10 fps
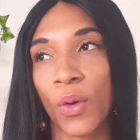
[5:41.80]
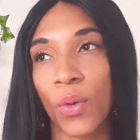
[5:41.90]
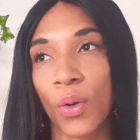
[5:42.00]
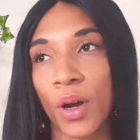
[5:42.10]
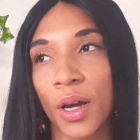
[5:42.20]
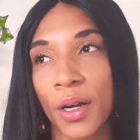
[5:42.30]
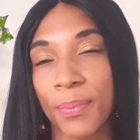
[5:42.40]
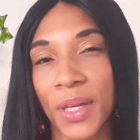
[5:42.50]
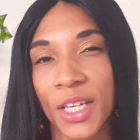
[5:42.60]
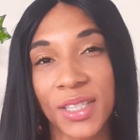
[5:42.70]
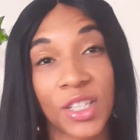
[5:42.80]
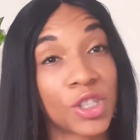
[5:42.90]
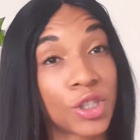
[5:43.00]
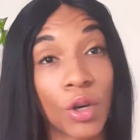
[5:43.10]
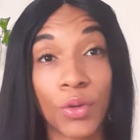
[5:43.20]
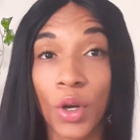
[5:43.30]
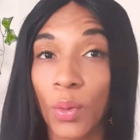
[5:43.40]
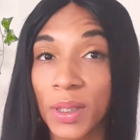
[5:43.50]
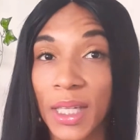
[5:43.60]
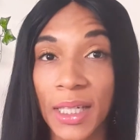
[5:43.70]
or because they just don't know
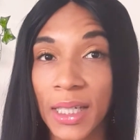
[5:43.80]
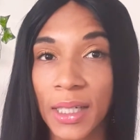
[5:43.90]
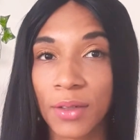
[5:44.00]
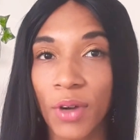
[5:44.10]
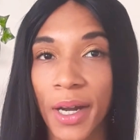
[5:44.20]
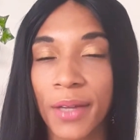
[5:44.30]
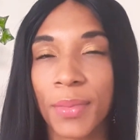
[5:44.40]
what they need, right?